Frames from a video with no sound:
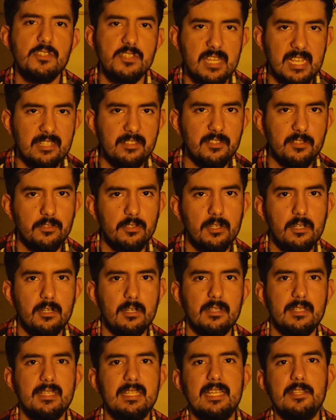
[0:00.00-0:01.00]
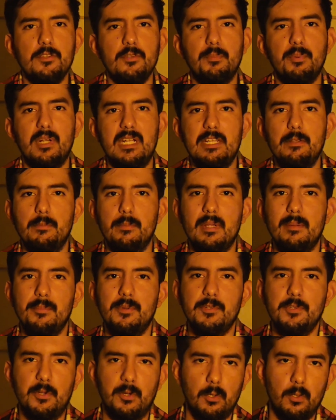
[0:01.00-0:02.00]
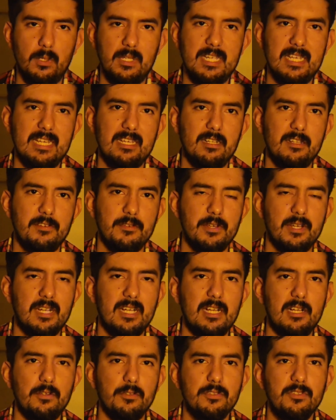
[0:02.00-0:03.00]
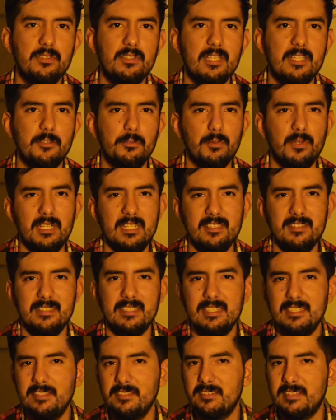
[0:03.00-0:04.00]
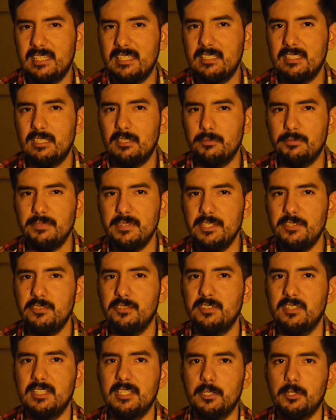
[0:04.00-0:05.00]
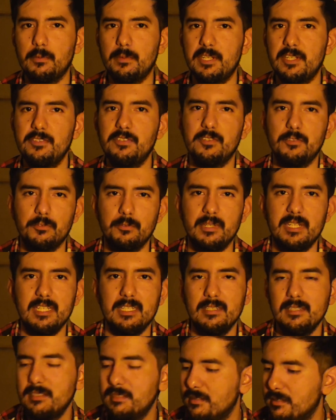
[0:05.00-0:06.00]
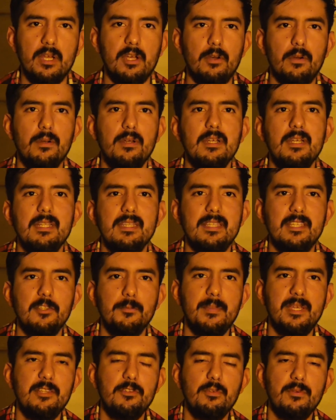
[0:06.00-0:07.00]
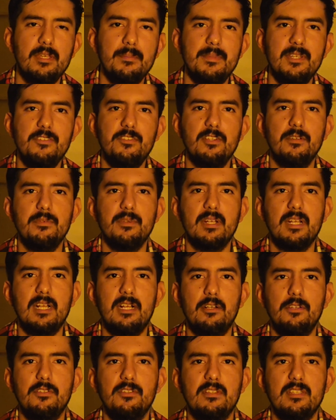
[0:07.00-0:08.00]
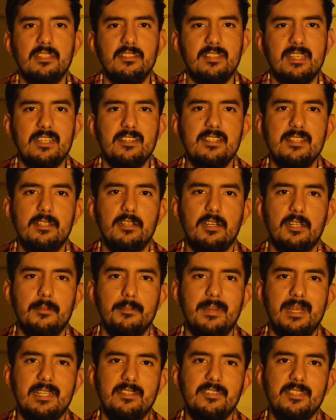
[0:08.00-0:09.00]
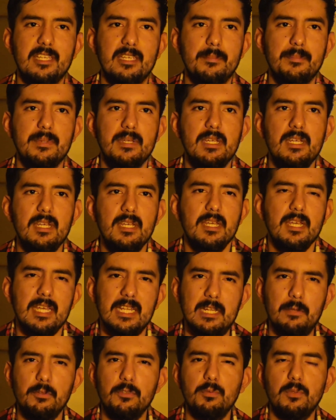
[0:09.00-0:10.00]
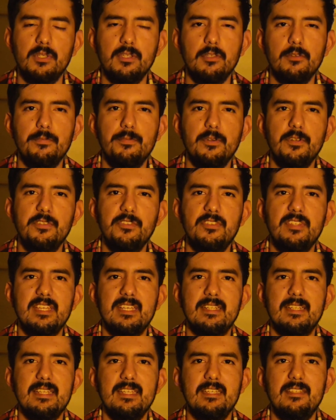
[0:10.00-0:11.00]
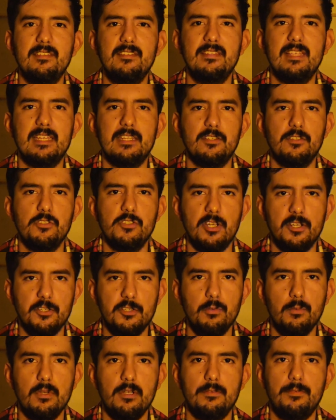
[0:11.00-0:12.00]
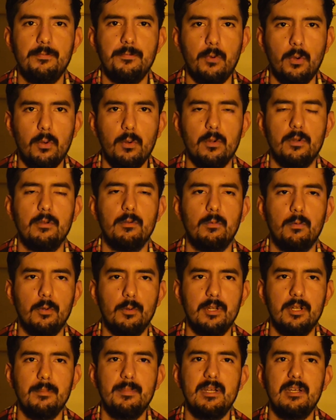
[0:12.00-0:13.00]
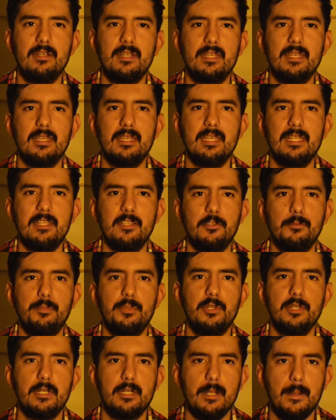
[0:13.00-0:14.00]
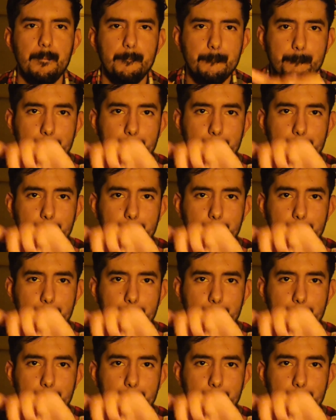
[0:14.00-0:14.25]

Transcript: Chances are that you probably remembered your whole layout of your house, as well as any standout features and decorations, right? Well, this mental image of your house is actually called a mindscape. And it was one of the first techniques that Joshua Foer wrote about in his book,